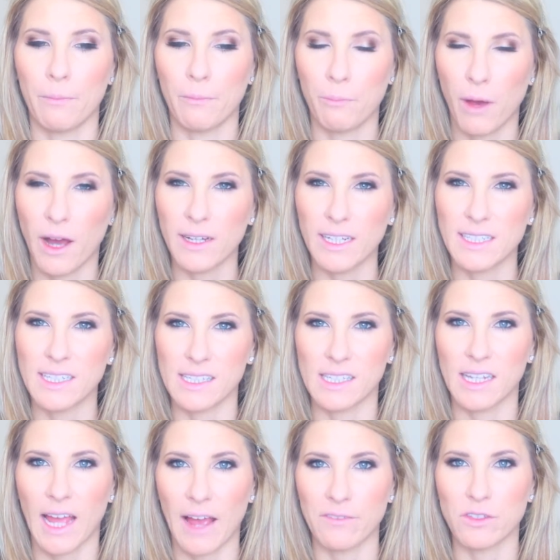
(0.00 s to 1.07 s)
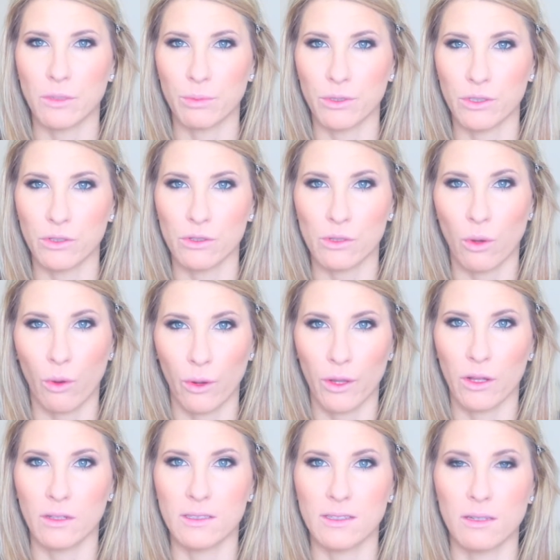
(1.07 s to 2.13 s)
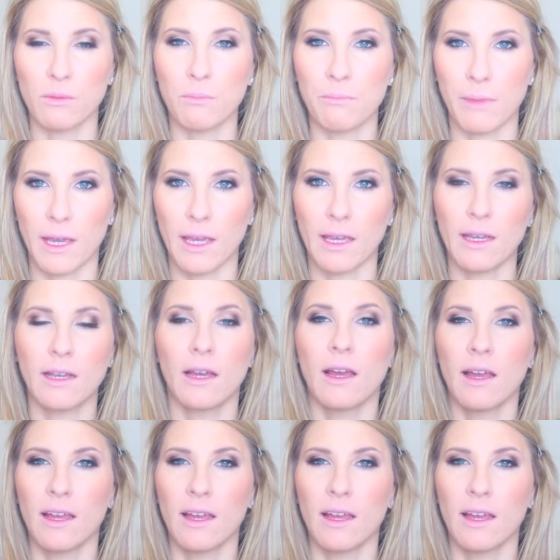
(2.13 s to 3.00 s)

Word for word: body doesn't have to produce oil to make,